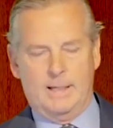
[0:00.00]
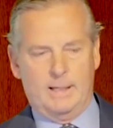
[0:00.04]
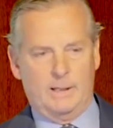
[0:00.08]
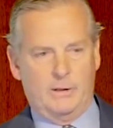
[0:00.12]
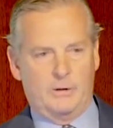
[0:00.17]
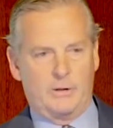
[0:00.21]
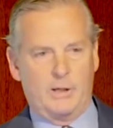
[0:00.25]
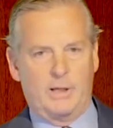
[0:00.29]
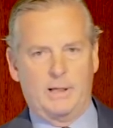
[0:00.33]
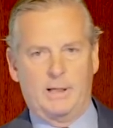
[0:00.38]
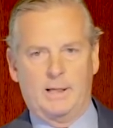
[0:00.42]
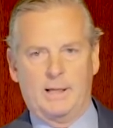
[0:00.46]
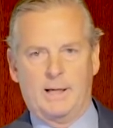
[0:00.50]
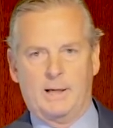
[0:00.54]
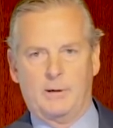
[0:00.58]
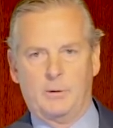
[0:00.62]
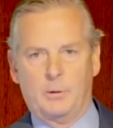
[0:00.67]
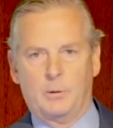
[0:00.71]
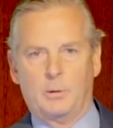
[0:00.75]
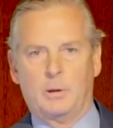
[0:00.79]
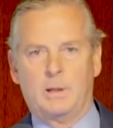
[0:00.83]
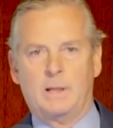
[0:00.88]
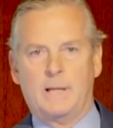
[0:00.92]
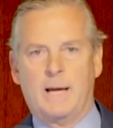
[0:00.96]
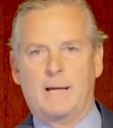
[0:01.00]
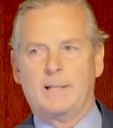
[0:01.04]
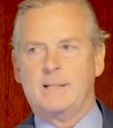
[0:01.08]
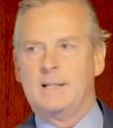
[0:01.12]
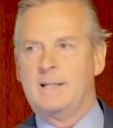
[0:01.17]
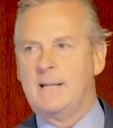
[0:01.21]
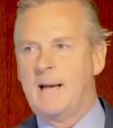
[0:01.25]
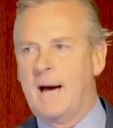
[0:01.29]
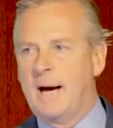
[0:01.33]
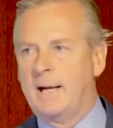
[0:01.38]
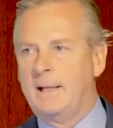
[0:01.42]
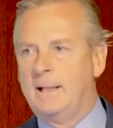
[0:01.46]
you're sitting there in early
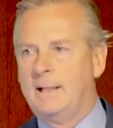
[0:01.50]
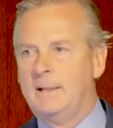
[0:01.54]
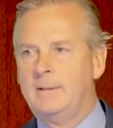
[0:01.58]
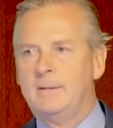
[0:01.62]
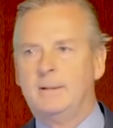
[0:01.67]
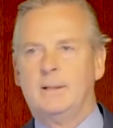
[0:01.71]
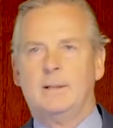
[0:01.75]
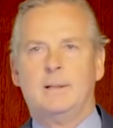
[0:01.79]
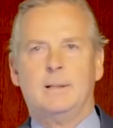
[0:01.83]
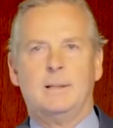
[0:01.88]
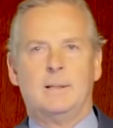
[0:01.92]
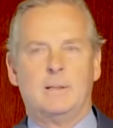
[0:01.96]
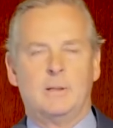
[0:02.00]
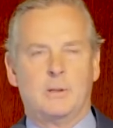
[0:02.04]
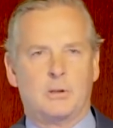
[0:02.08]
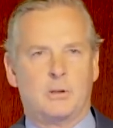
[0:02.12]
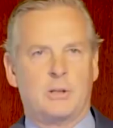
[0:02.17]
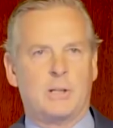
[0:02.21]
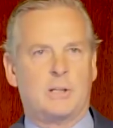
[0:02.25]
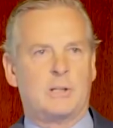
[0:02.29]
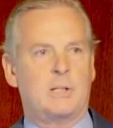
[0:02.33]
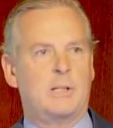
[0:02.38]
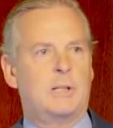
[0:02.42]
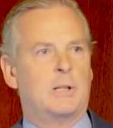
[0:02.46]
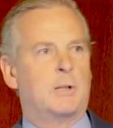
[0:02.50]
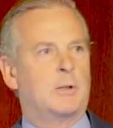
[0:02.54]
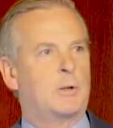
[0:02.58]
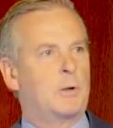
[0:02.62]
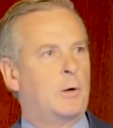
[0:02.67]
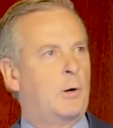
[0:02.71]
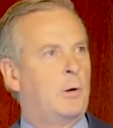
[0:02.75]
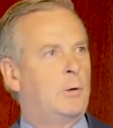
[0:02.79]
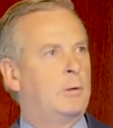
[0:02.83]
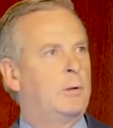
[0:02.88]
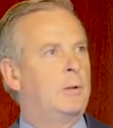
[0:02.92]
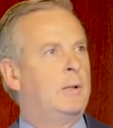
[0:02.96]
1990, you're 60 years
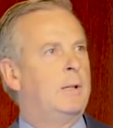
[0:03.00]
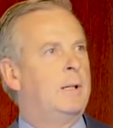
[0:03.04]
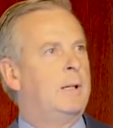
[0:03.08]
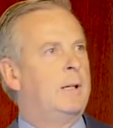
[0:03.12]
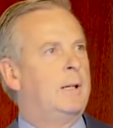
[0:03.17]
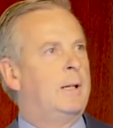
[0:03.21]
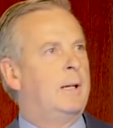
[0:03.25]
old,